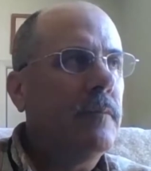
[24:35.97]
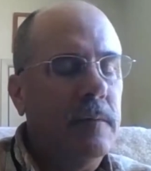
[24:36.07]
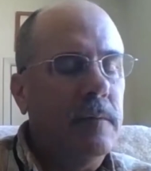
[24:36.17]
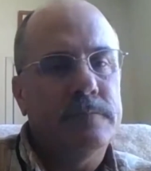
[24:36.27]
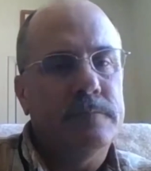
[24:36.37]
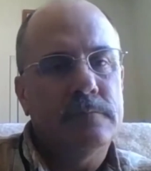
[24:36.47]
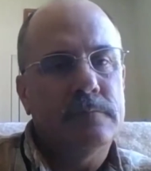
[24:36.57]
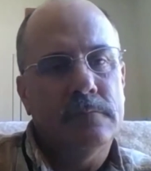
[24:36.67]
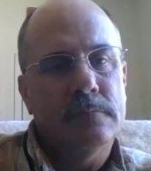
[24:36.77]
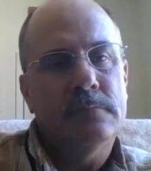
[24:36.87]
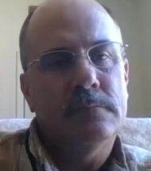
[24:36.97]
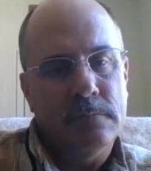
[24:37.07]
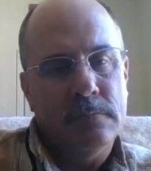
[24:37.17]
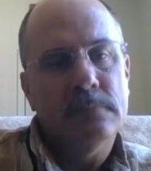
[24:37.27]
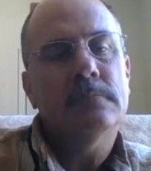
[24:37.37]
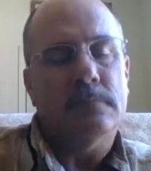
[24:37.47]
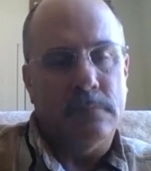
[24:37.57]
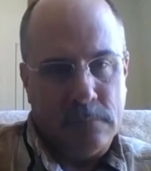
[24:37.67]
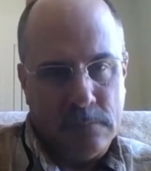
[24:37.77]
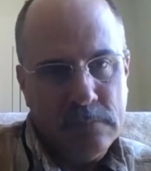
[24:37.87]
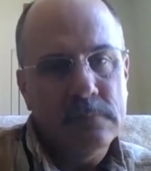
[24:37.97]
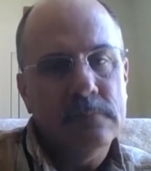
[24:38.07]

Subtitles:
do test, and those animals do get